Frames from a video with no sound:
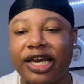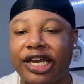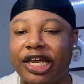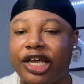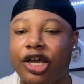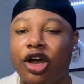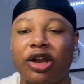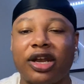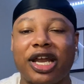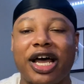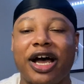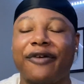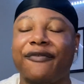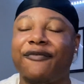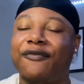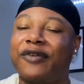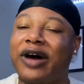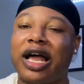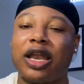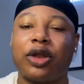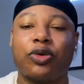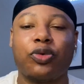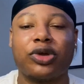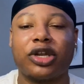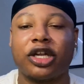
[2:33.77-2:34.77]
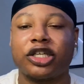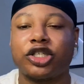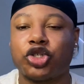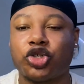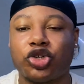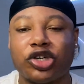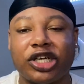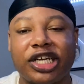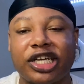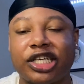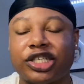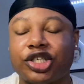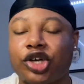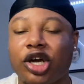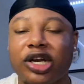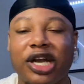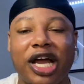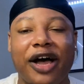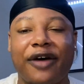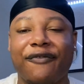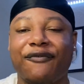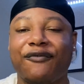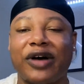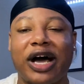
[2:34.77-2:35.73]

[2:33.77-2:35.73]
You're not following the trends. You're not